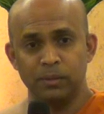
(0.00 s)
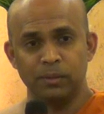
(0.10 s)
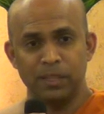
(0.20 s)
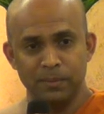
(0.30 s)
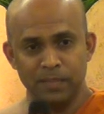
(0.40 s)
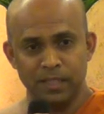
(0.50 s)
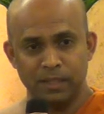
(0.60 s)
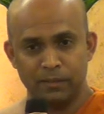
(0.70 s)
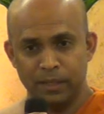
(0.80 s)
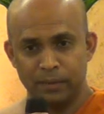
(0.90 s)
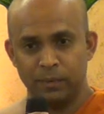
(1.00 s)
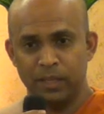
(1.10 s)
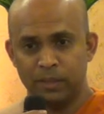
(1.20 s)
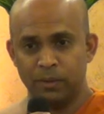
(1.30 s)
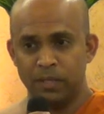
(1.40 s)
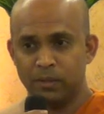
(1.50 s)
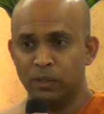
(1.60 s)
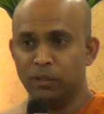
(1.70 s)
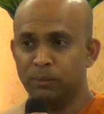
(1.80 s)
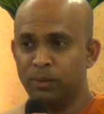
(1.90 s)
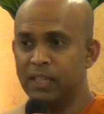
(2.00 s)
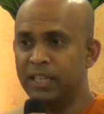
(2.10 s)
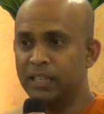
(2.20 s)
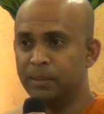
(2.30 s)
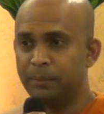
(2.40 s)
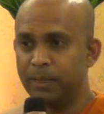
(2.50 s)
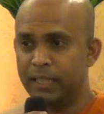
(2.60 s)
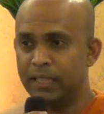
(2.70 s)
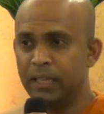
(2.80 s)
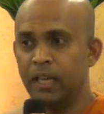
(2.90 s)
to himself, to his own body and the breath,